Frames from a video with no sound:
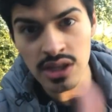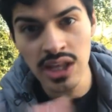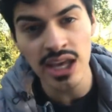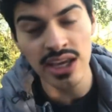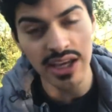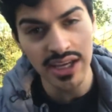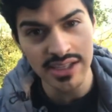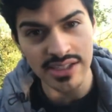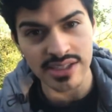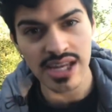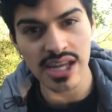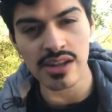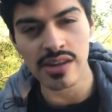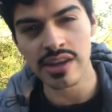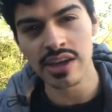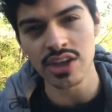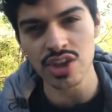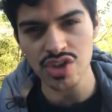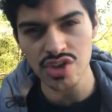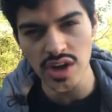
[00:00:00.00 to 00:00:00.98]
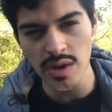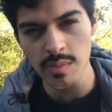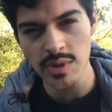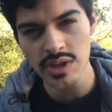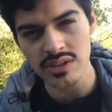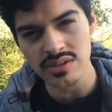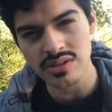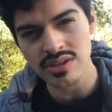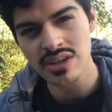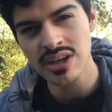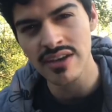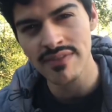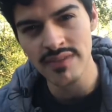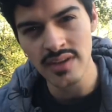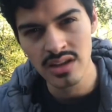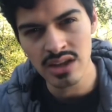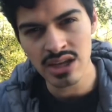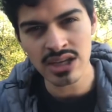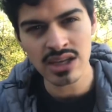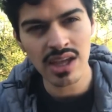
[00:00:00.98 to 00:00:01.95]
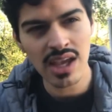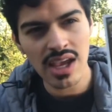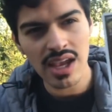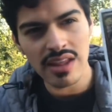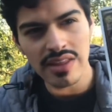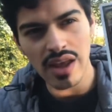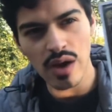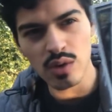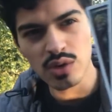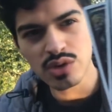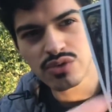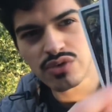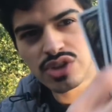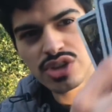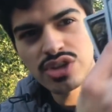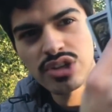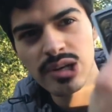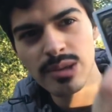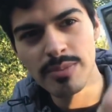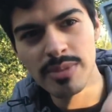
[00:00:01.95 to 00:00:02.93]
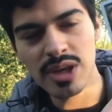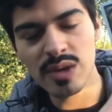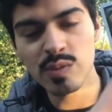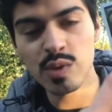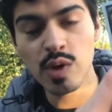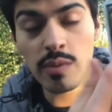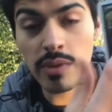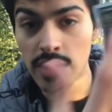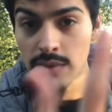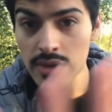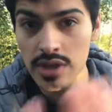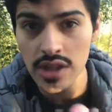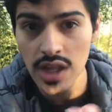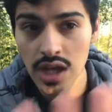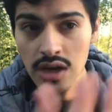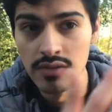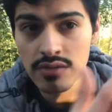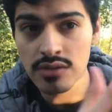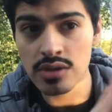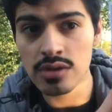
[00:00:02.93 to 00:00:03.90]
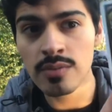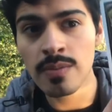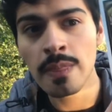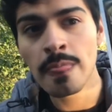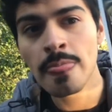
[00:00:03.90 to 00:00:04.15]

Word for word: Like I said, the extremities thing, I felt like that was for certain people, maybe a lot of you.